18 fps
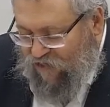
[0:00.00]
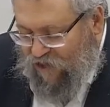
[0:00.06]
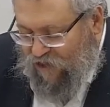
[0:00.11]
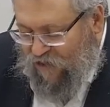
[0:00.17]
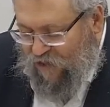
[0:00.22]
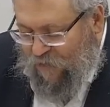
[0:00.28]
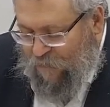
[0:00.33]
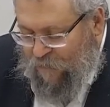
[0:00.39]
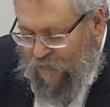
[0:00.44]

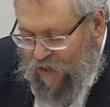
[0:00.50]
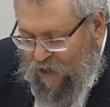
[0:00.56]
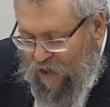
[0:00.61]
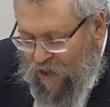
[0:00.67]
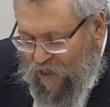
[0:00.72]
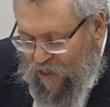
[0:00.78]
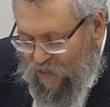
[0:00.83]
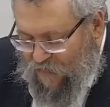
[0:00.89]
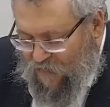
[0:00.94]
really
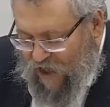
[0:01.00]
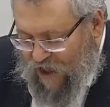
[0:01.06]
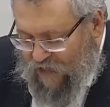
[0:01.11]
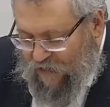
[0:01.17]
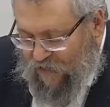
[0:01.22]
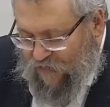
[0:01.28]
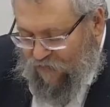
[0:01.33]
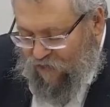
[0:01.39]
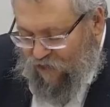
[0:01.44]
being
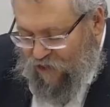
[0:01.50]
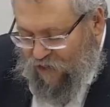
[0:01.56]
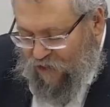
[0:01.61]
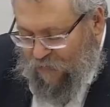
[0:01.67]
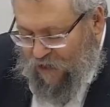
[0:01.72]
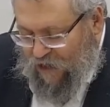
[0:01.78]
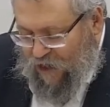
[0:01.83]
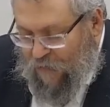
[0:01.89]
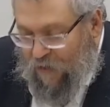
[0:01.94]

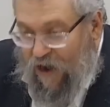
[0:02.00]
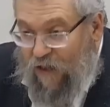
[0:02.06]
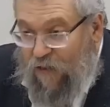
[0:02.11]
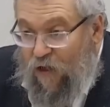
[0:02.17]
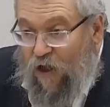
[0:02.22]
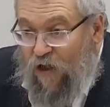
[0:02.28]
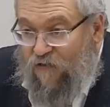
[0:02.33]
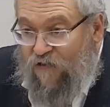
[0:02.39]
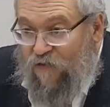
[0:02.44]
increased by
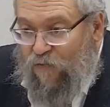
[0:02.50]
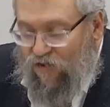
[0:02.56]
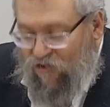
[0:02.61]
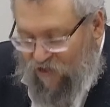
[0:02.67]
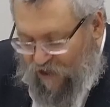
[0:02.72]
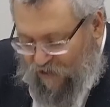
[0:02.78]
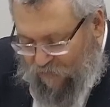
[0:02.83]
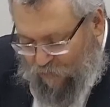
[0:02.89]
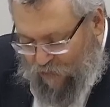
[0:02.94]
these
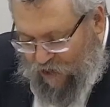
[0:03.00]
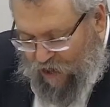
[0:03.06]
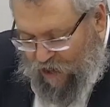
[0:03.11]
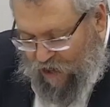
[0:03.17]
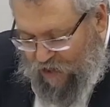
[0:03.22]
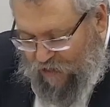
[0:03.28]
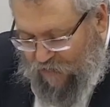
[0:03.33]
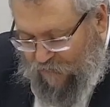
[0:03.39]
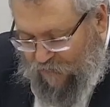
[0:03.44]
springs,
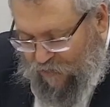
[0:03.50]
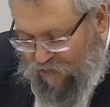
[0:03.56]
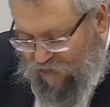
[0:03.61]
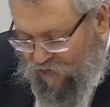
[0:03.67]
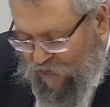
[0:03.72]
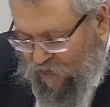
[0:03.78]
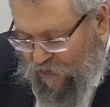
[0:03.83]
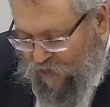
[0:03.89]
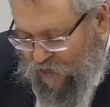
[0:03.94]
even
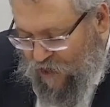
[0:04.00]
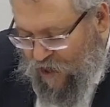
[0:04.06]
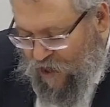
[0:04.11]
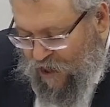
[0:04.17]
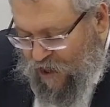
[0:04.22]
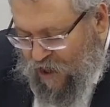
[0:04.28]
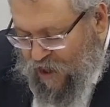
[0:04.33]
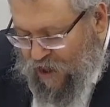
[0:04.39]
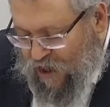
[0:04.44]
though
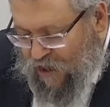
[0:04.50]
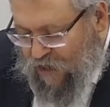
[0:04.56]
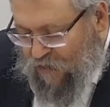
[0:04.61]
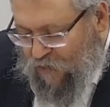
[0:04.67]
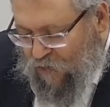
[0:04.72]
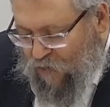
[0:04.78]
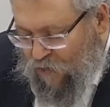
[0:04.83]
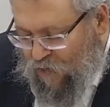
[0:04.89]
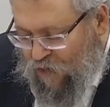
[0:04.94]
if you look at
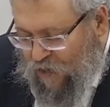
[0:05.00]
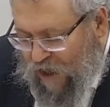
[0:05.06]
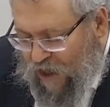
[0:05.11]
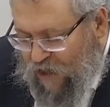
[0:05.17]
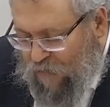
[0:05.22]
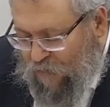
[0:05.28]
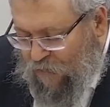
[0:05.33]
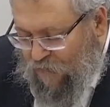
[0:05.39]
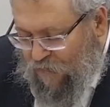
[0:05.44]
it in terms
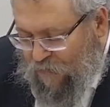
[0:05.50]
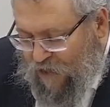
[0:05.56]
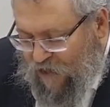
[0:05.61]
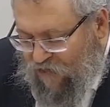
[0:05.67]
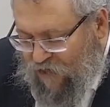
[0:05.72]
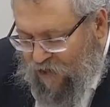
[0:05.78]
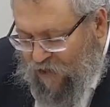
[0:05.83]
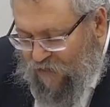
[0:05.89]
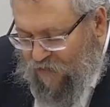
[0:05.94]
of
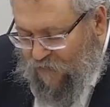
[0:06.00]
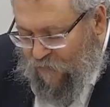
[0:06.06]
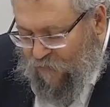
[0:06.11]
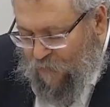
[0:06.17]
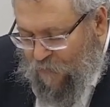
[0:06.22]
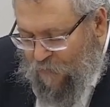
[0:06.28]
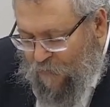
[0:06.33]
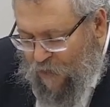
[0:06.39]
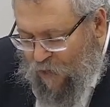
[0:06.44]
quantity
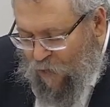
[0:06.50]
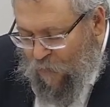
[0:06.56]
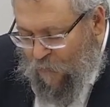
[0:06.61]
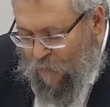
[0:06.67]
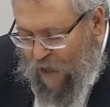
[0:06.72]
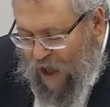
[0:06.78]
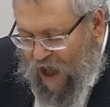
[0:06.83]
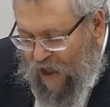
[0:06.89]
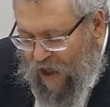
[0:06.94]

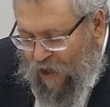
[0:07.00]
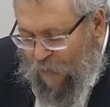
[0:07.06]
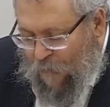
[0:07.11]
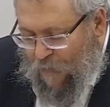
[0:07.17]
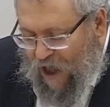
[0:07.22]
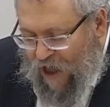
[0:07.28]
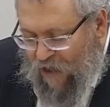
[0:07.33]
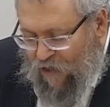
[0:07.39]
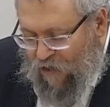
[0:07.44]
ratio,
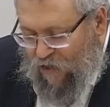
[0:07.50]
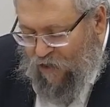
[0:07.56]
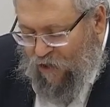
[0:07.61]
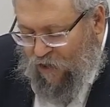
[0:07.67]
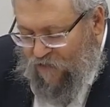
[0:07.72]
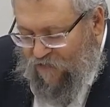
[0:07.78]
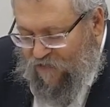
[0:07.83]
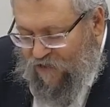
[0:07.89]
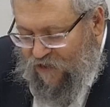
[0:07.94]
it seems to be
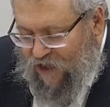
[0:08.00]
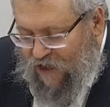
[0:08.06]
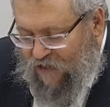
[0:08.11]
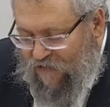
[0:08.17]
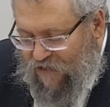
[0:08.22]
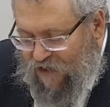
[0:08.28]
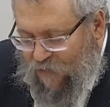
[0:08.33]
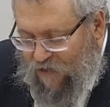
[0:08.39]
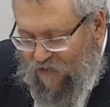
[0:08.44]
much
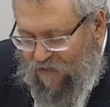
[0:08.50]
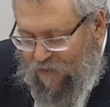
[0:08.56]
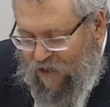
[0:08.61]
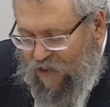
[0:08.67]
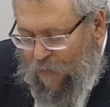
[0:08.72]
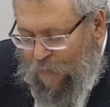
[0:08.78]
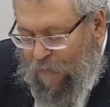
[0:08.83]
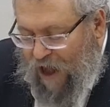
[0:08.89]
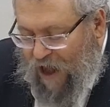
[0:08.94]
less.
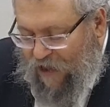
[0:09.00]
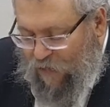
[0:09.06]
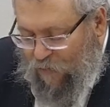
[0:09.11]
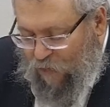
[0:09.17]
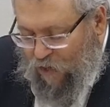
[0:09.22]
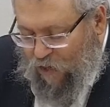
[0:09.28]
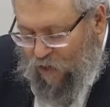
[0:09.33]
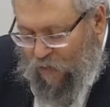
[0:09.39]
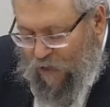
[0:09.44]

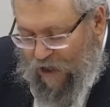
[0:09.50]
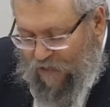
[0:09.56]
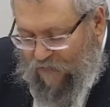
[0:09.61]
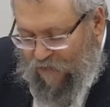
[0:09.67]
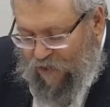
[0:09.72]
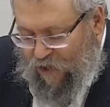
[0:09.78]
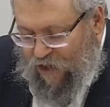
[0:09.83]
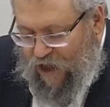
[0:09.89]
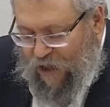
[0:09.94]
From
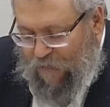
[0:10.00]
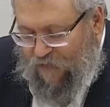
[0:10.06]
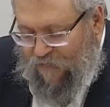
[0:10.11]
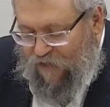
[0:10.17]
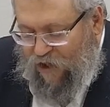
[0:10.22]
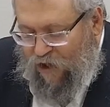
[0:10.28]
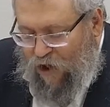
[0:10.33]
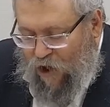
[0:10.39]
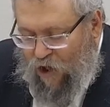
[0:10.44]
within
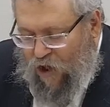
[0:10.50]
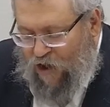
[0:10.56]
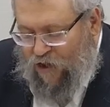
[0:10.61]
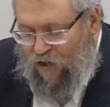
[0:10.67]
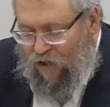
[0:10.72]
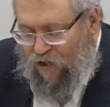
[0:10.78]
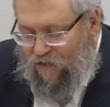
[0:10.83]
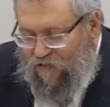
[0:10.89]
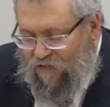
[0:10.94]

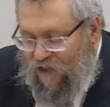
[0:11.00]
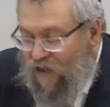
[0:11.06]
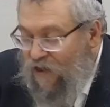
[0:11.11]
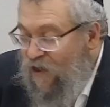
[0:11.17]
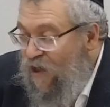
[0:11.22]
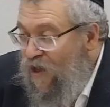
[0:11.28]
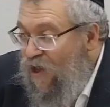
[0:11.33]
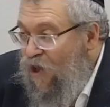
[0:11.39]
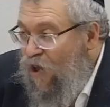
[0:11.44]
itself. Which means
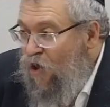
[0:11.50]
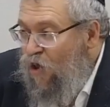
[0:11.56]
the